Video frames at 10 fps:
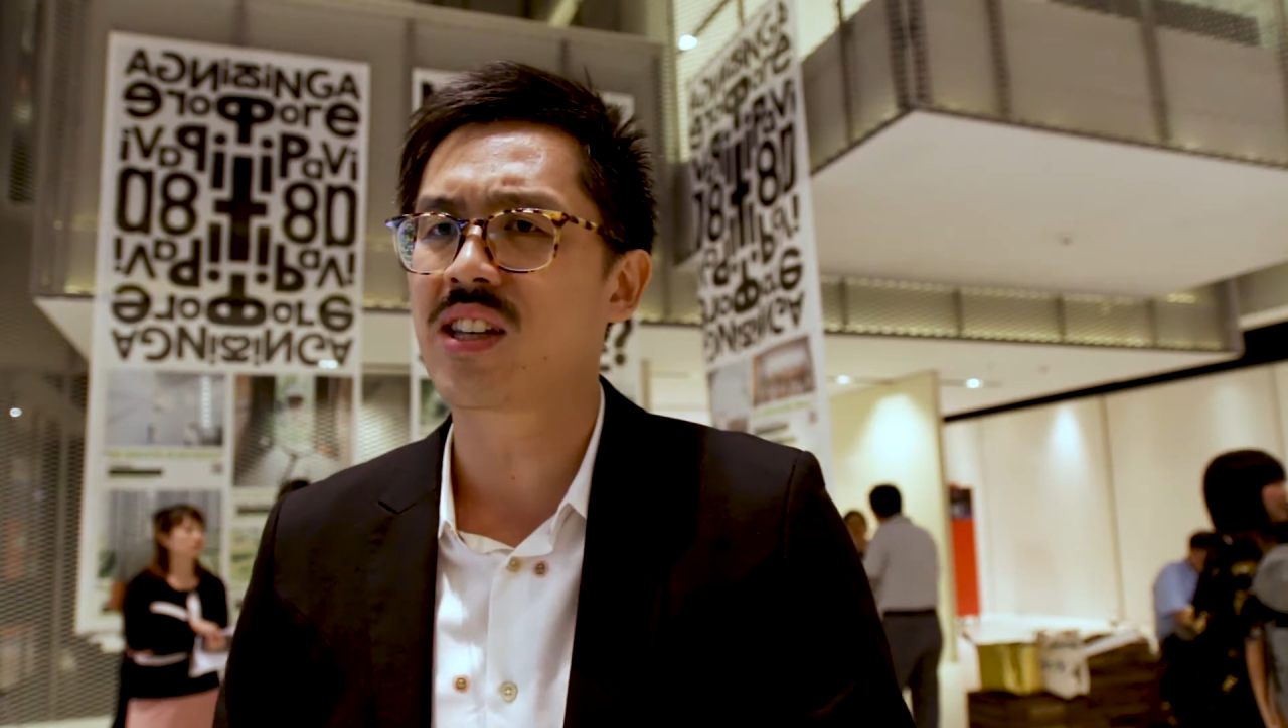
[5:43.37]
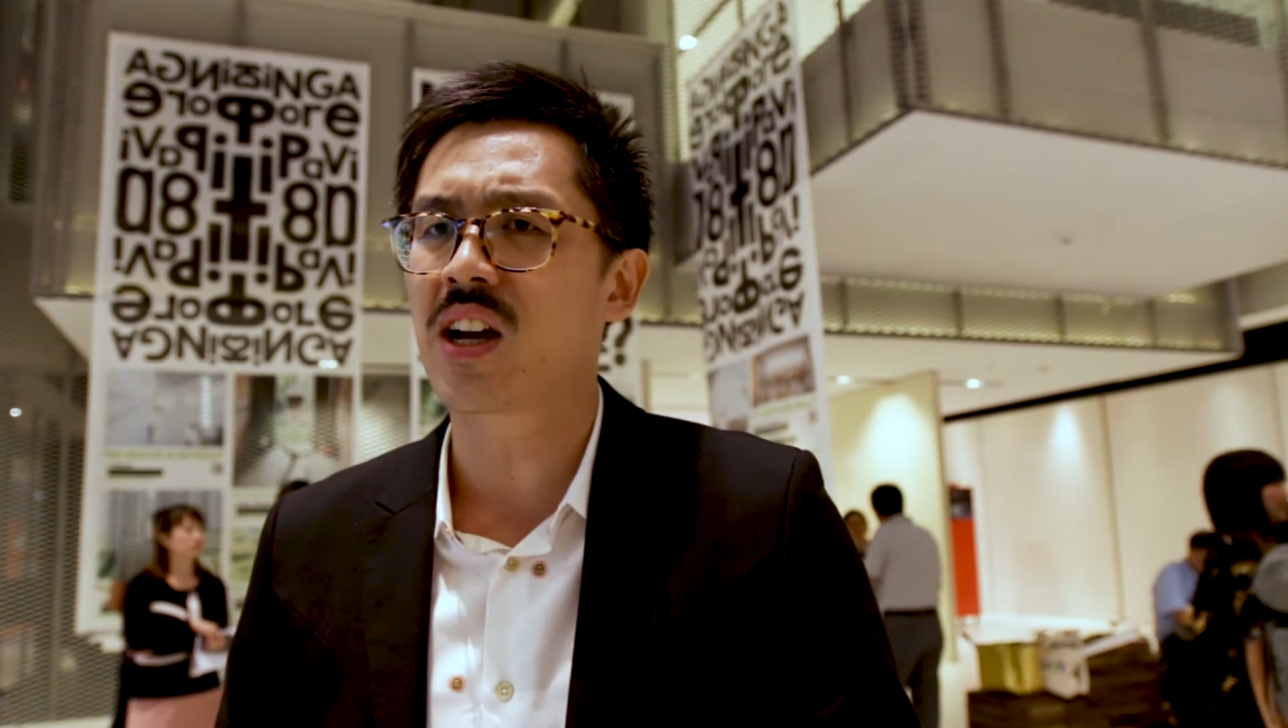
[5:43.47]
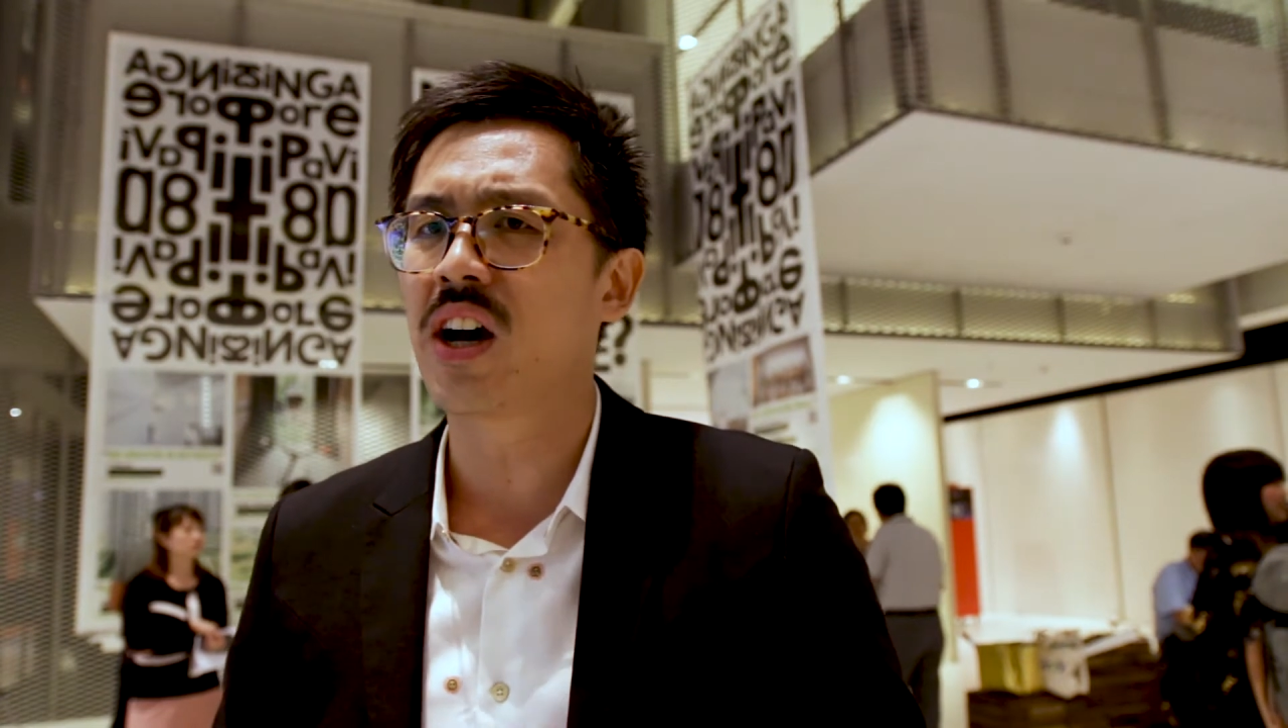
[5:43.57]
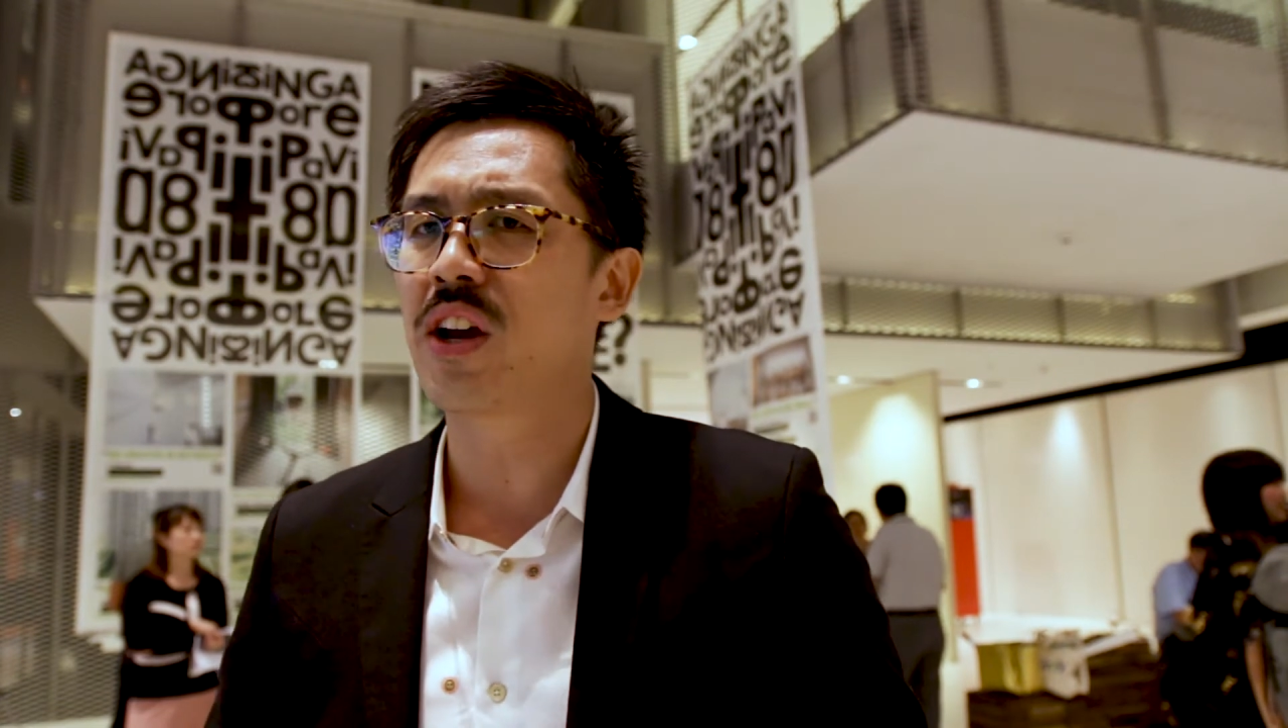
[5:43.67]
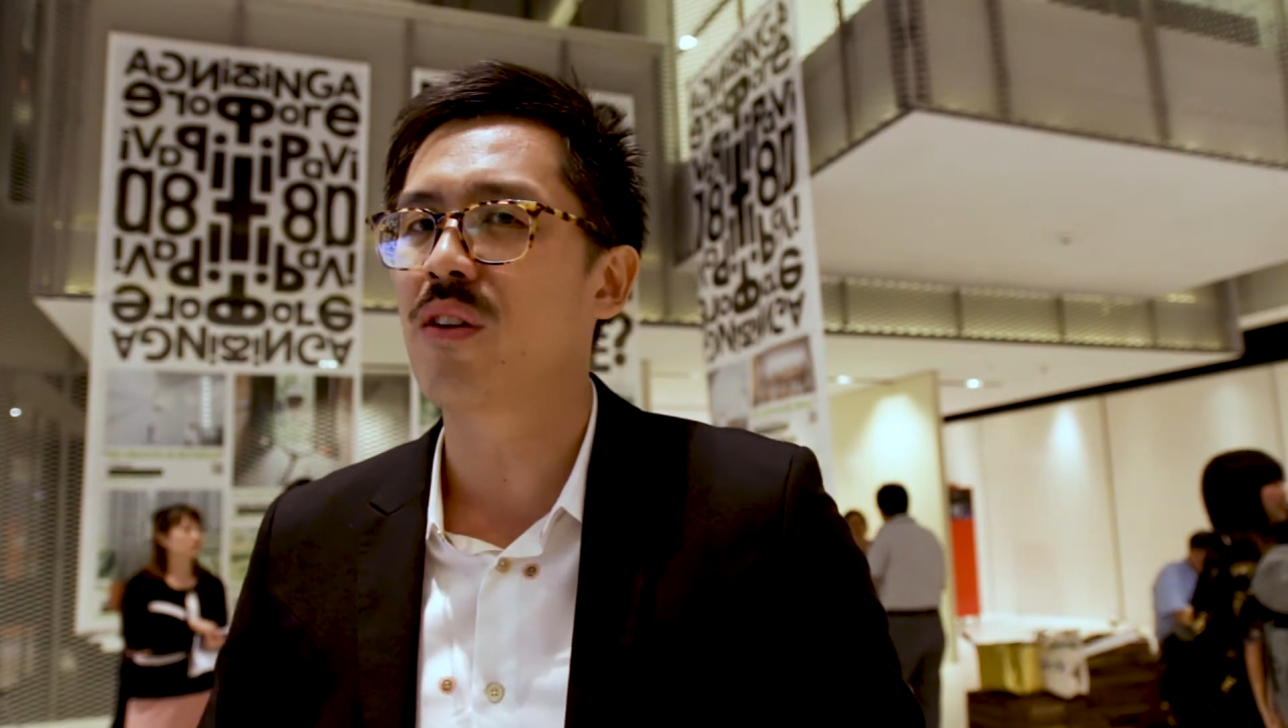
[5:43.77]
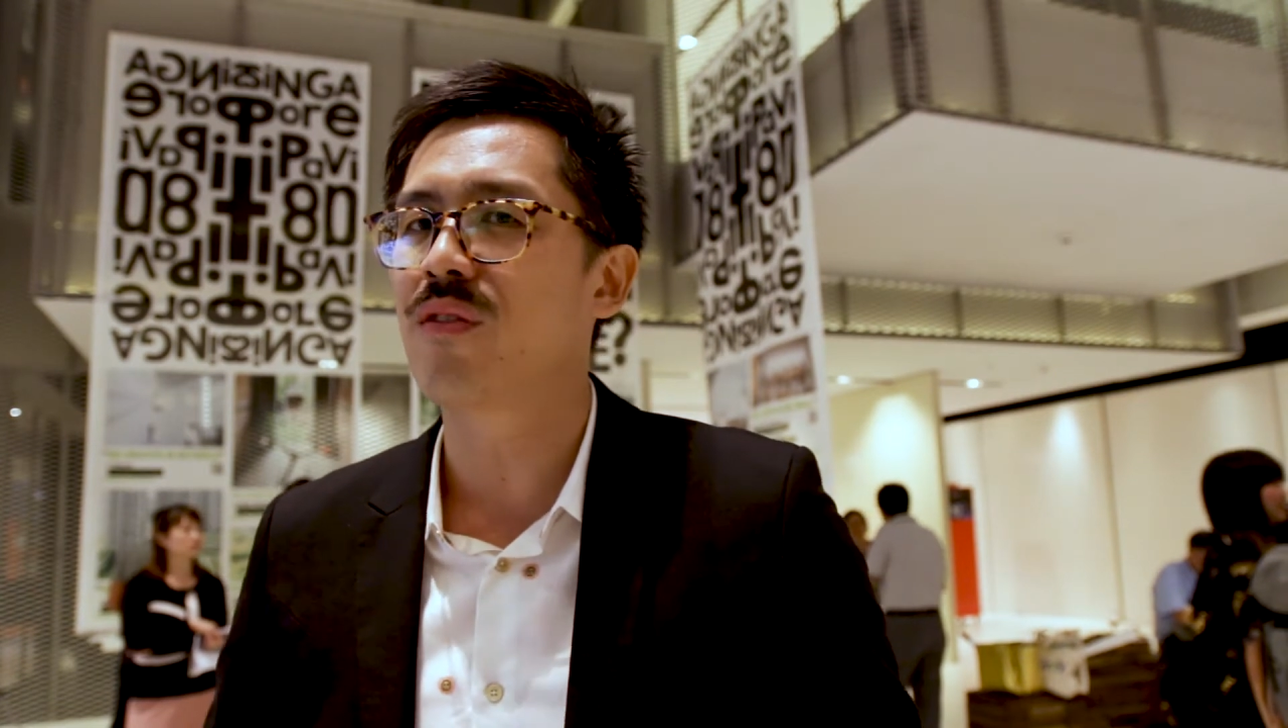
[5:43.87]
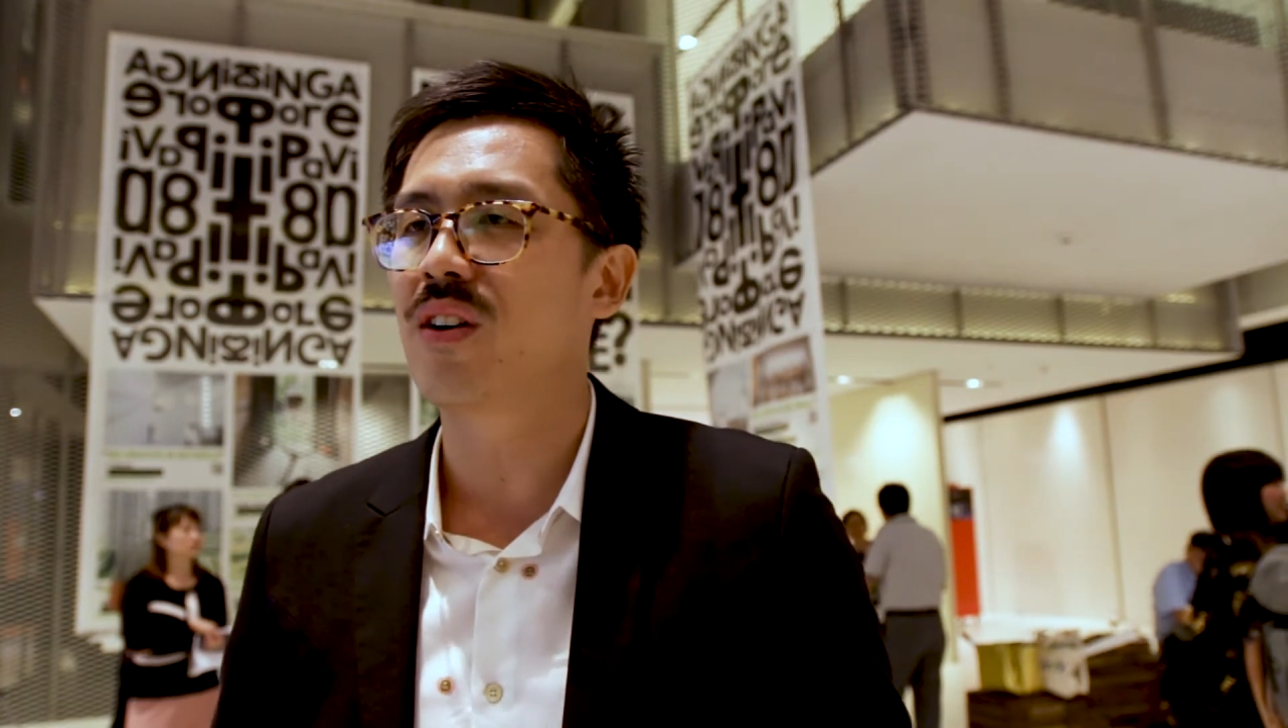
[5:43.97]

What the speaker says: a kind of